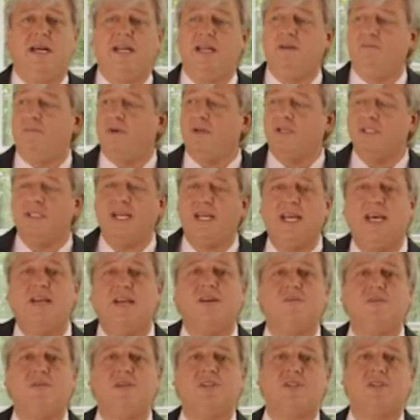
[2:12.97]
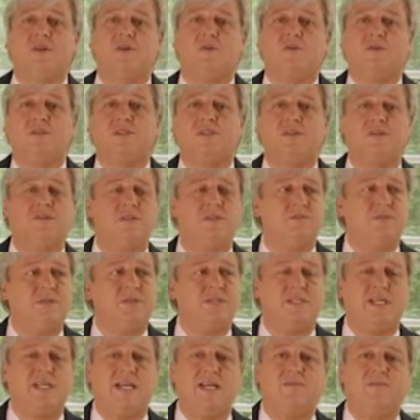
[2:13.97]
And he put his hand on my shoulder. The surgeon put
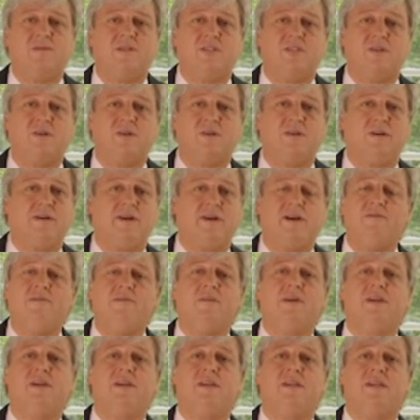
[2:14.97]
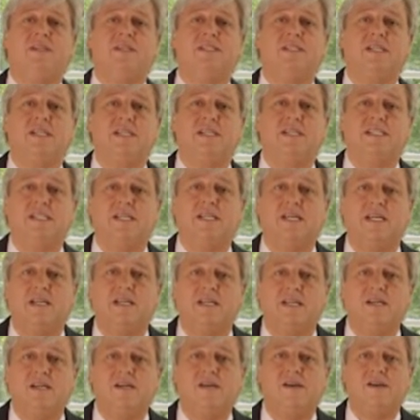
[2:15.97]
his hand on my shoulder. I'll never forget this. And he said,
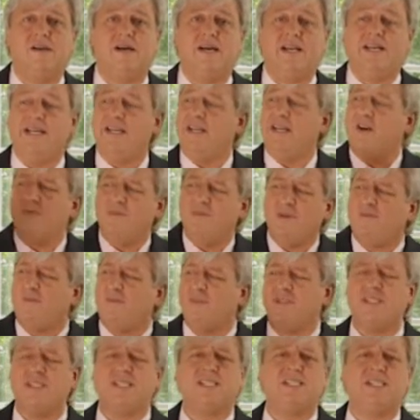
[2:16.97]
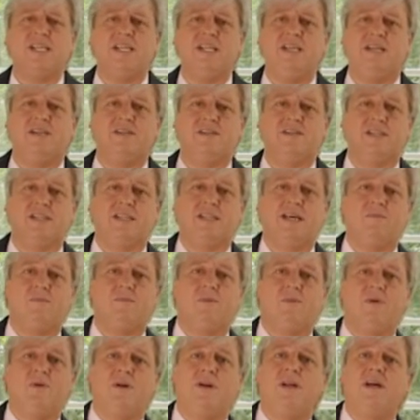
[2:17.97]
and he known me for 16 years at that
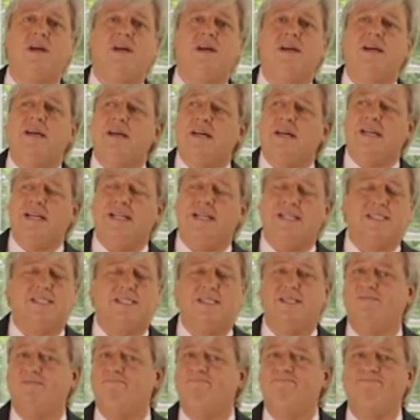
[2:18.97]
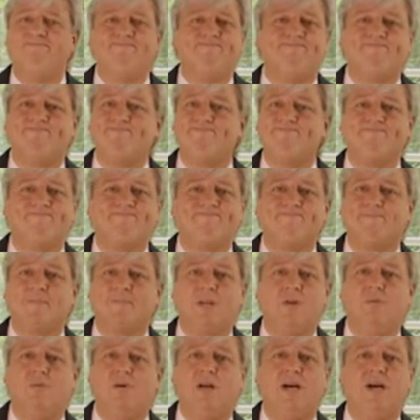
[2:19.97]
point, and he said,
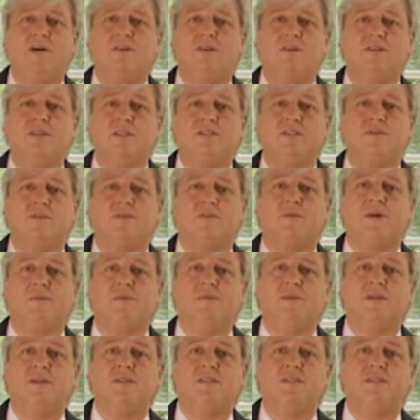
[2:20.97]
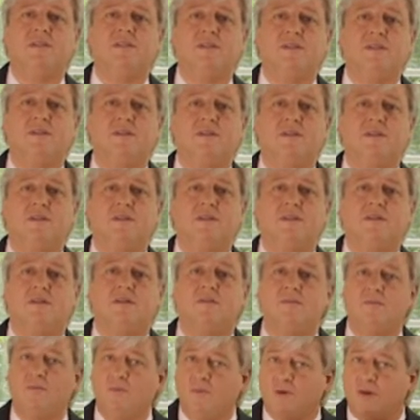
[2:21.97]
we're not going to do this for 3 months.
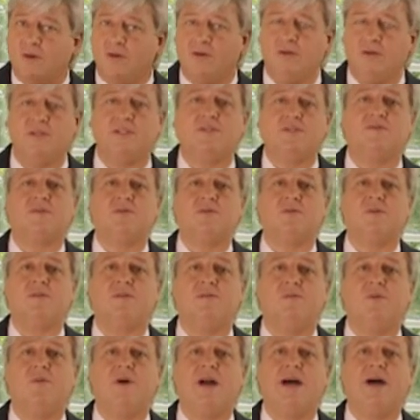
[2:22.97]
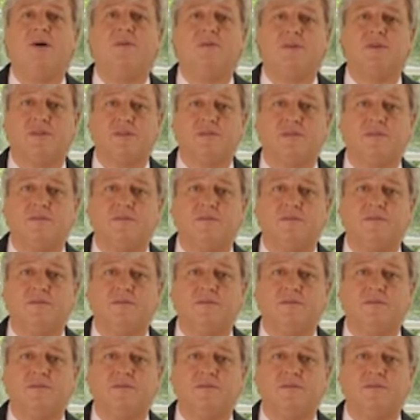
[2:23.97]
We're going to do this for 24 hours.